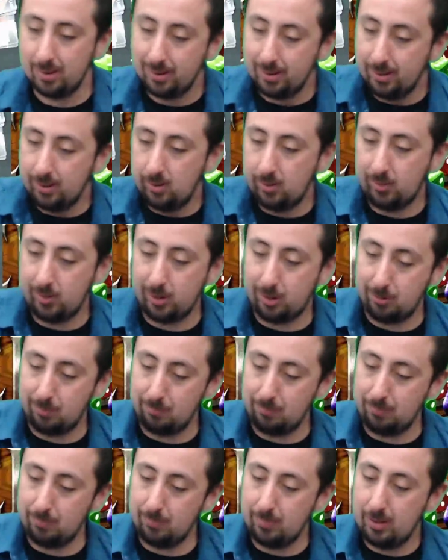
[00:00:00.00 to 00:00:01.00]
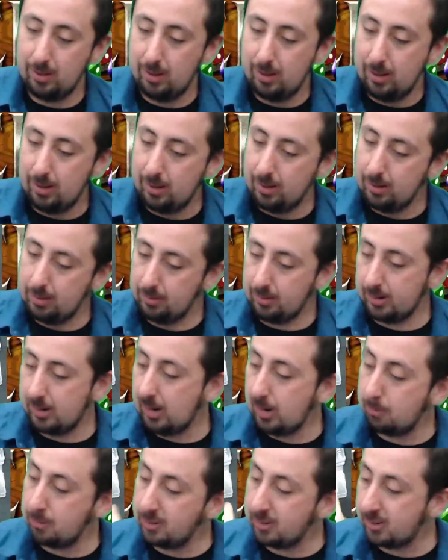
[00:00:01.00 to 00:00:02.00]
So the
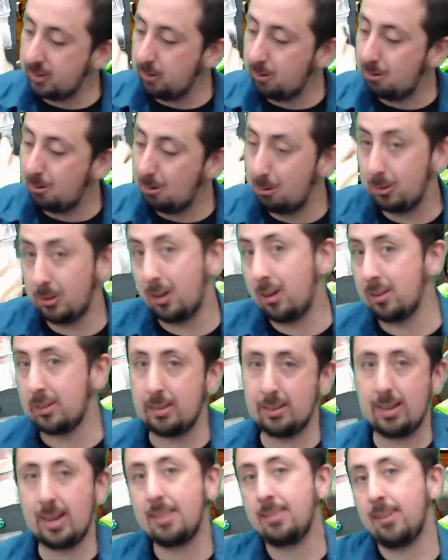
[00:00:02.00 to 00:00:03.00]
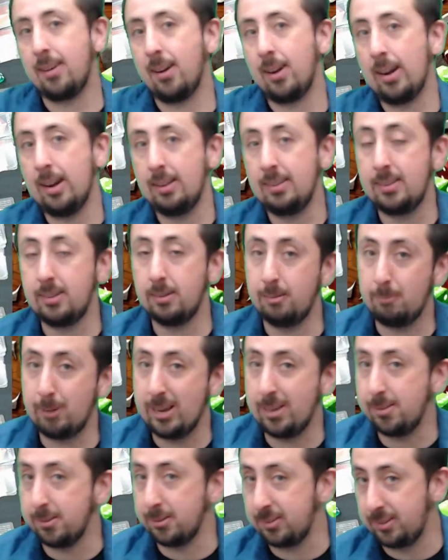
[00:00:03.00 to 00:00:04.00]
Goblin's going to hold on to that die until we
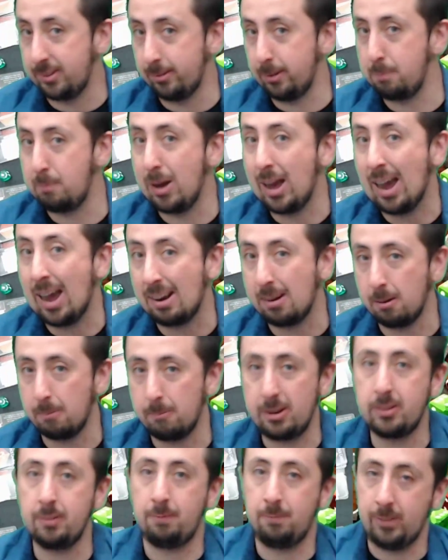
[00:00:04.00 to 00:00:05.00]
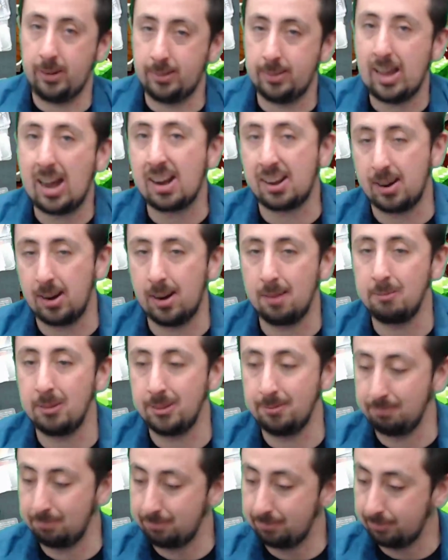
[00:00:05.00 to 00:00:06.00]
either steal it back or we defeat that
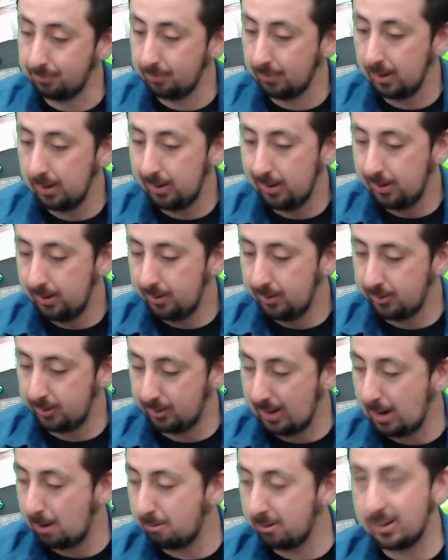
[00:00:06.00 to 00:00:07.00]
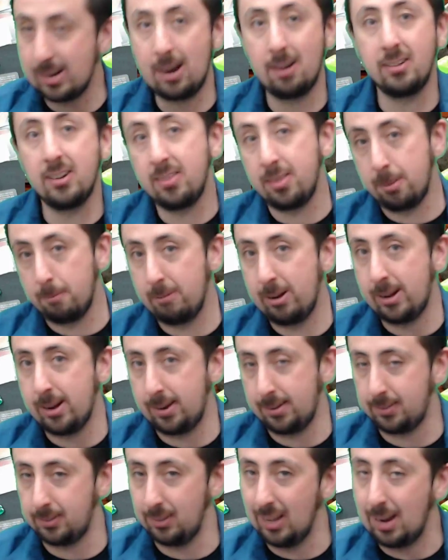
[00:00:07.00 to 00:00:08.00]
Goblin. So now we're down to 3
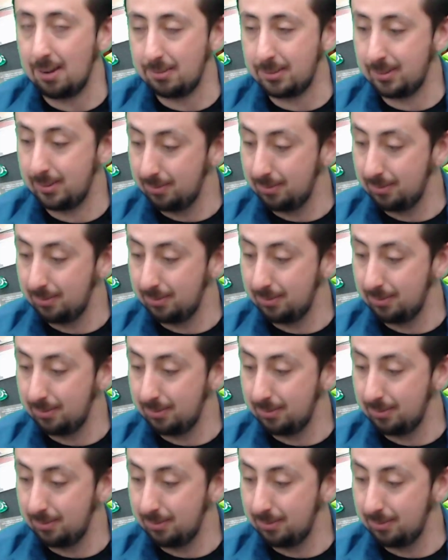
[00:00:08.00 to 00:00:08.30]
dice left.